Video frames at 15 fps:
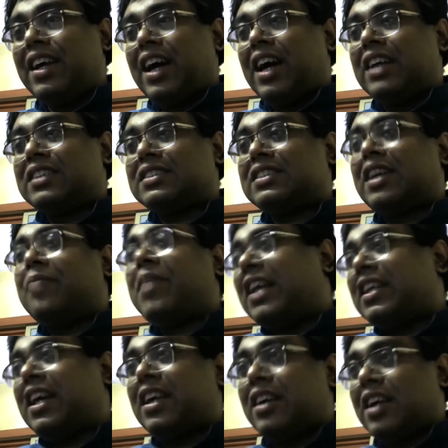uh, some
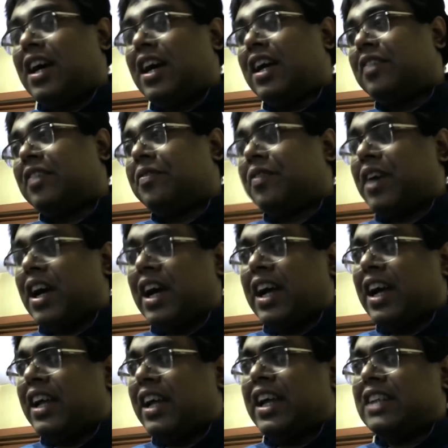other, uh,
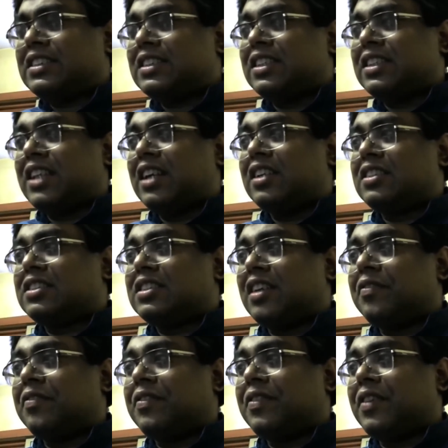I, I, guess that
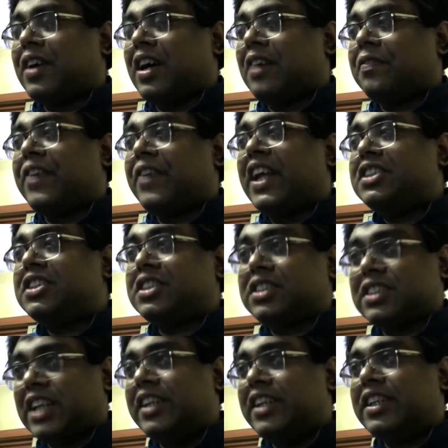some uh, French
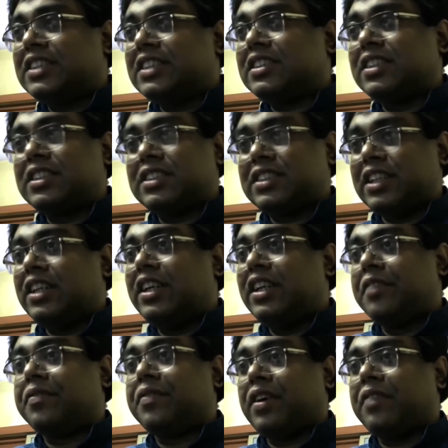scientist uh,
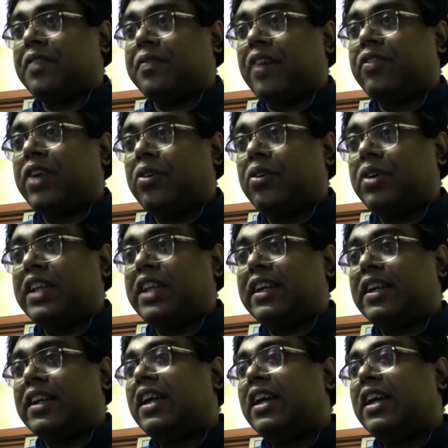he uh, found out that